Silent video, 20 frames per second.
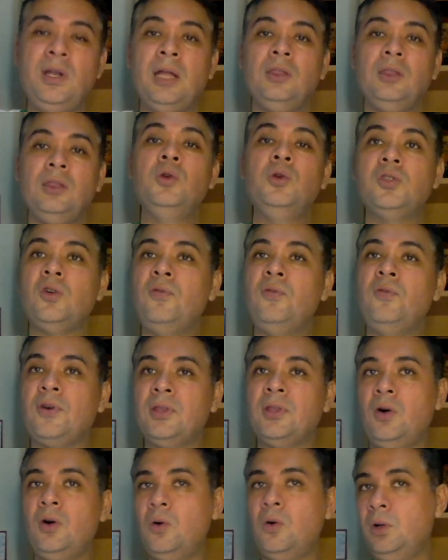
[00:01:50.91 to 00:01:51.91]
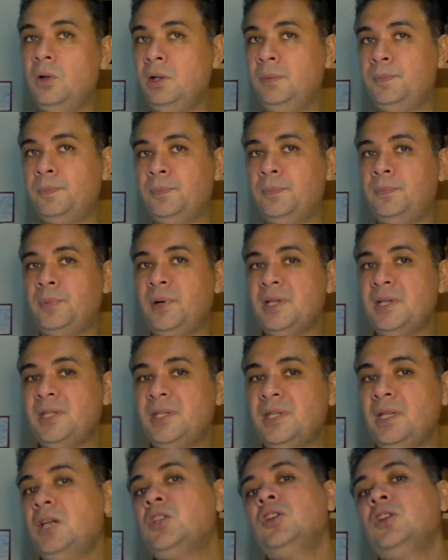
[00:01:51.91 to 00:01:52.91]
do not do so for the whole
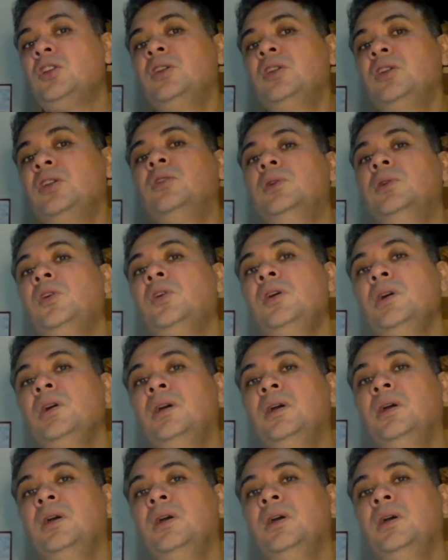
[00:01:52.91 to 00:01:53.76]
presentation or whole talk.